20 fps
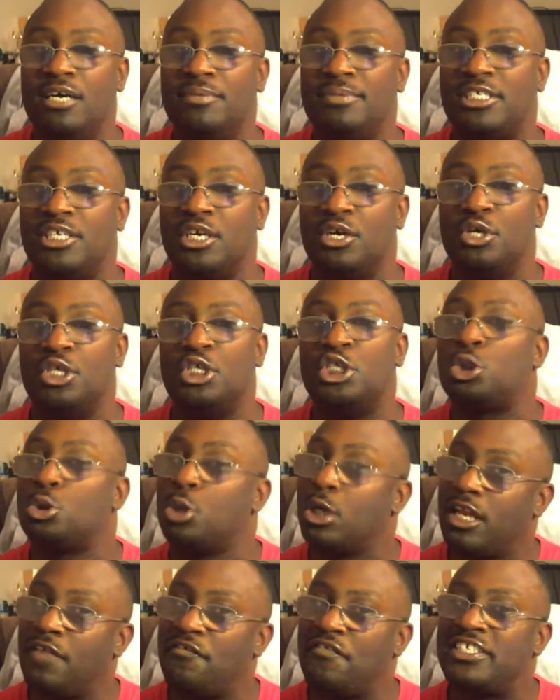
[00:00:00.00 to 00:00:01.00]
series,
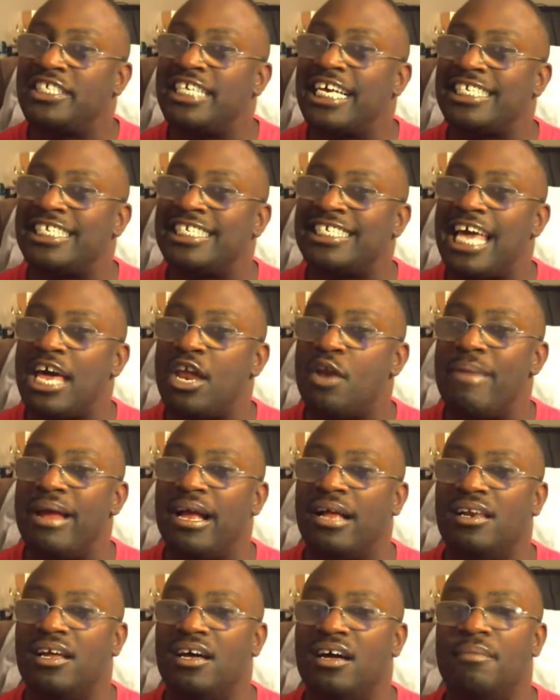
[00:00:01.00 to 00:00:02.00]
strictly for Texas Cattleman
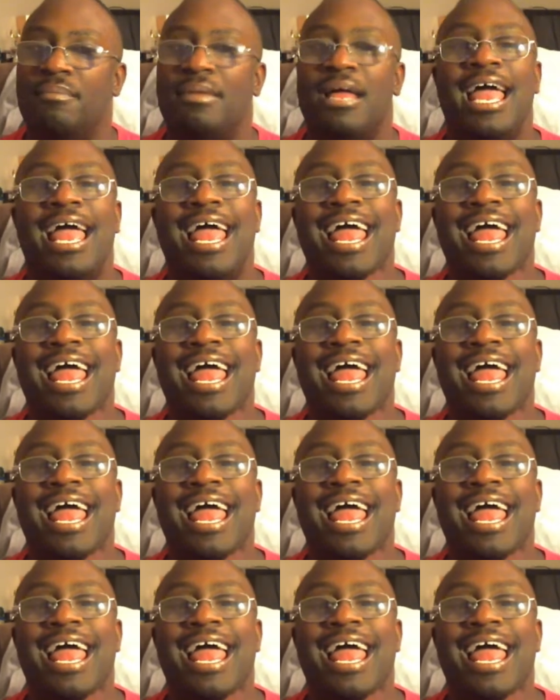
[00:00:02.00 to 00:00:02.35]
Club,